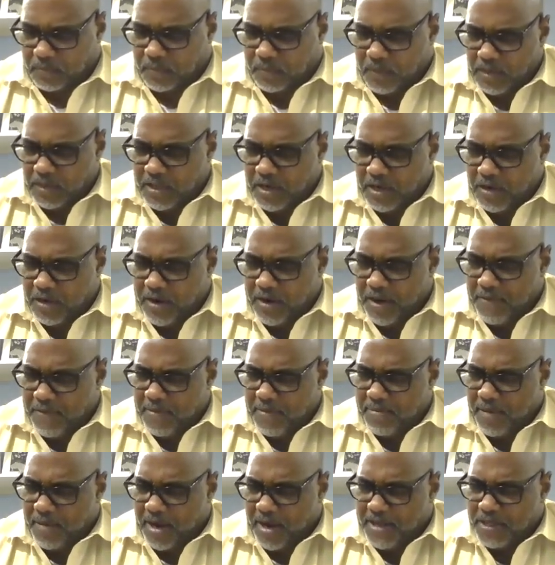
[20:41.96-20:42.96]
You know,
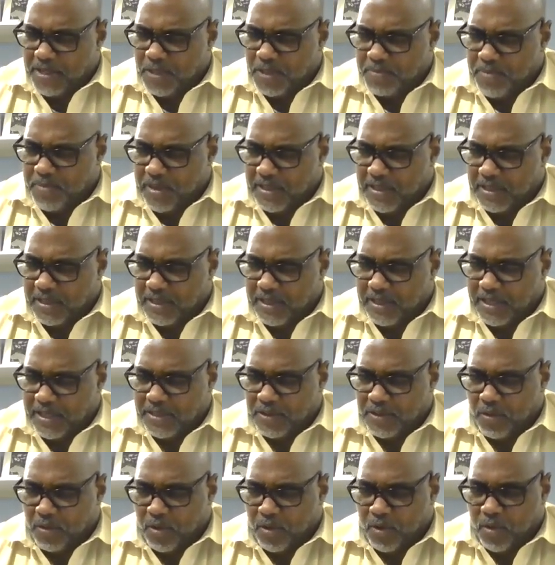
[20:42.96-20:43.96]
everybody
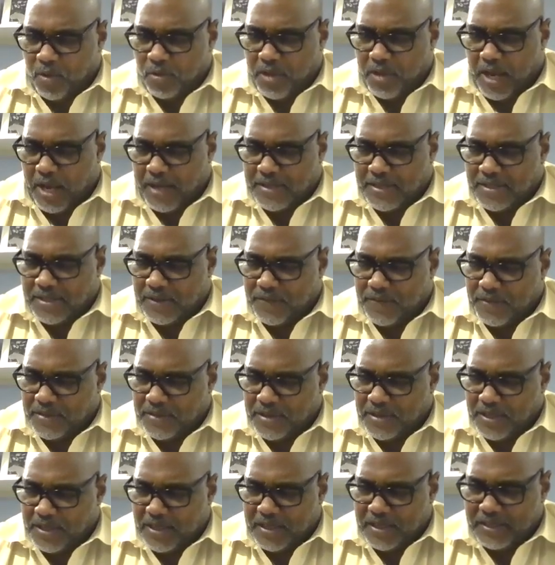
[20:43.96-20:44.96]
speculates a whole lot of
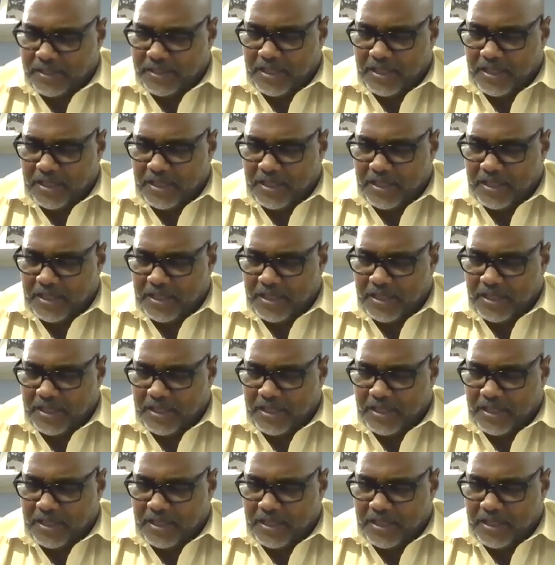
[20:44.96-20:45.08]
different things.